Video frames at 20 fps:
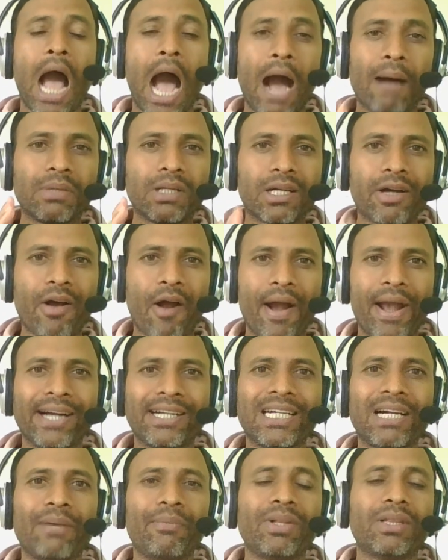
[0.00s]
I'm
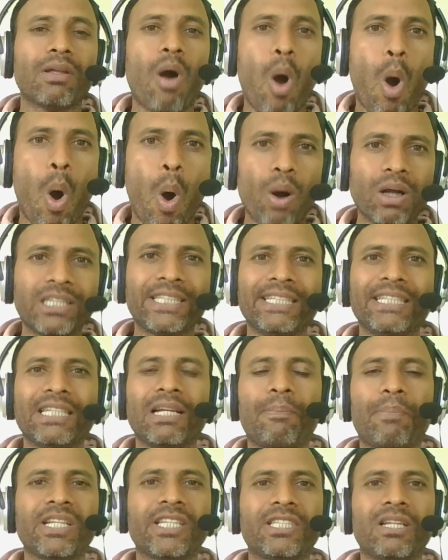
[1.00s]
connected with all
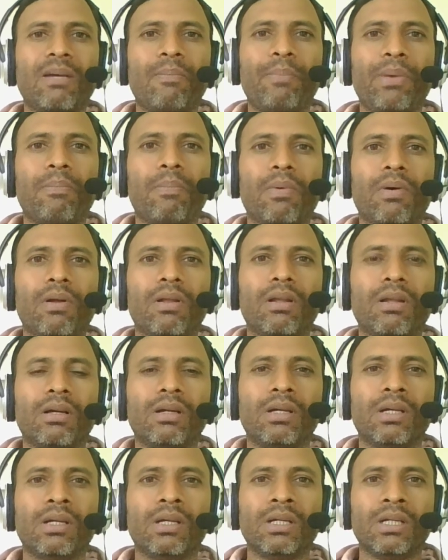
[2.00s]
senior position people.
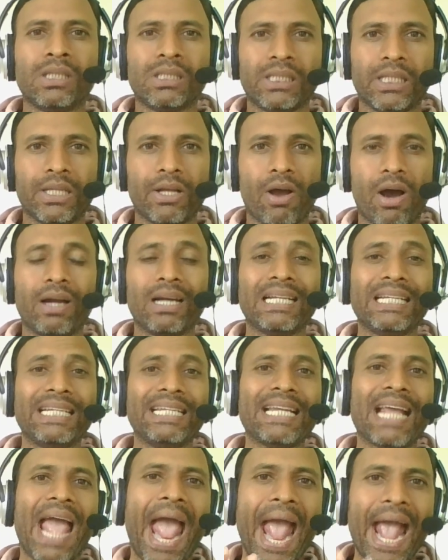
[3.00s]
They are
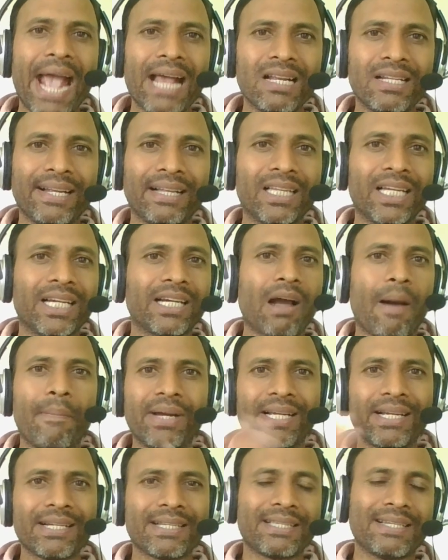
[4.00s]
enhancing their
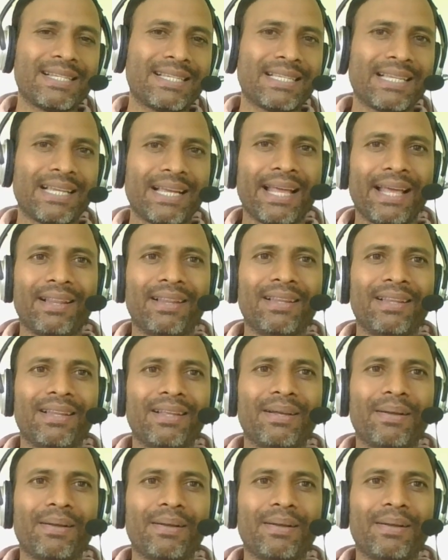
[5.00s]
communication skill.